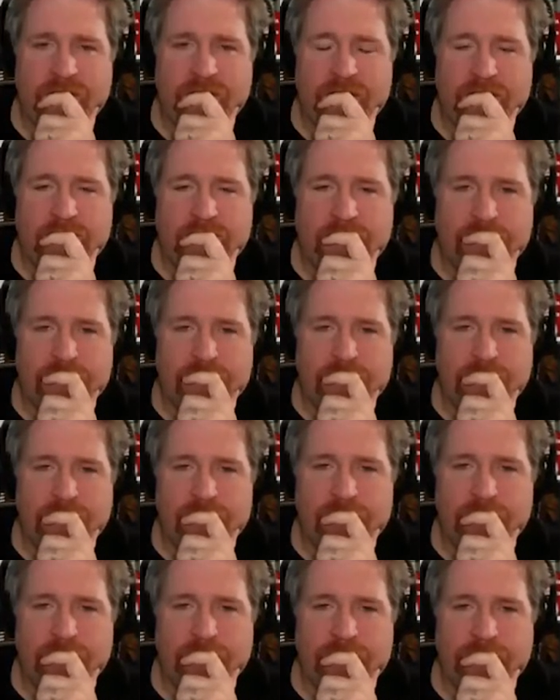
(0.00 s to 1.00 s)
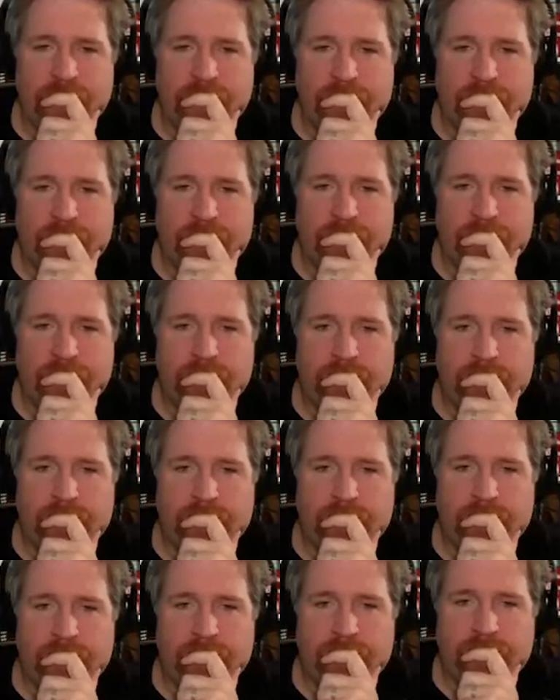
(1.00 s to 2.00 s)

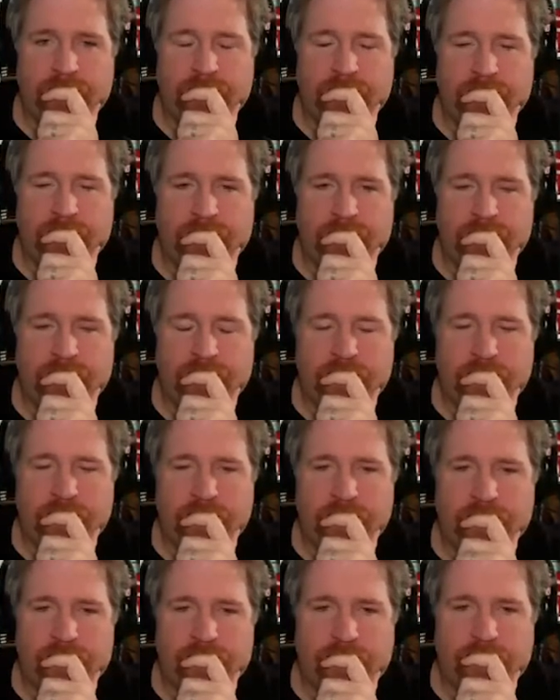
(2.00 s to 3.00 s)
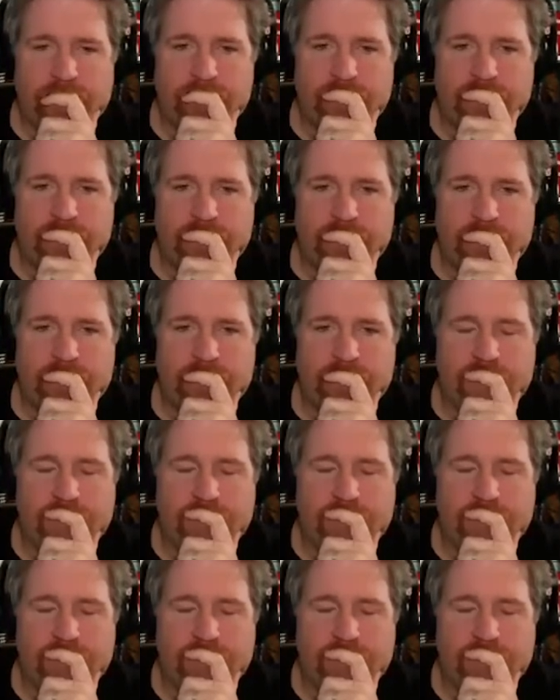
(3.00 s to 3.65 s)
(silent)